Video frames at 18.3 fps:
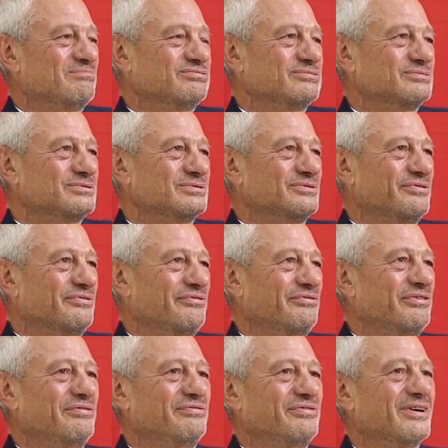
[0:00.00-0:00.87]

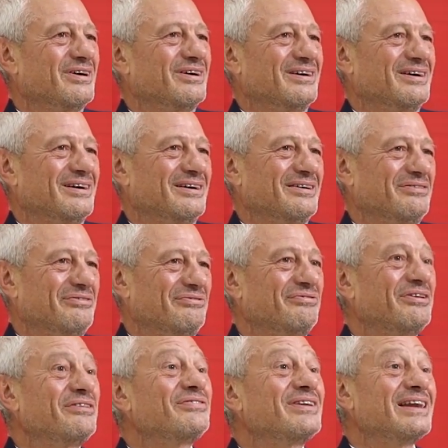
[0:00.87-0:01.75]

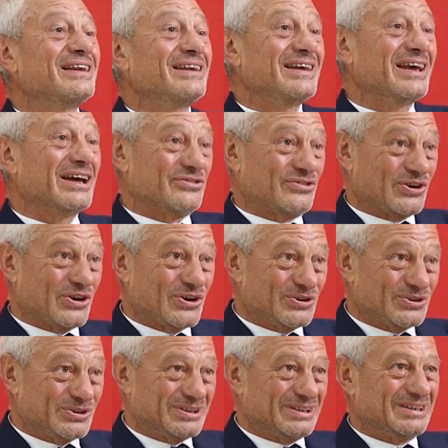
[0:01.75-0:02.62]
15 years
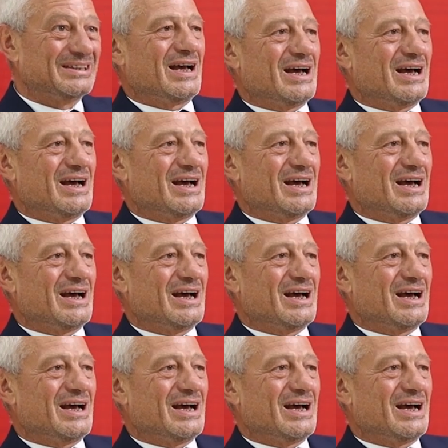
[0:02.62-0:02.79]
ago.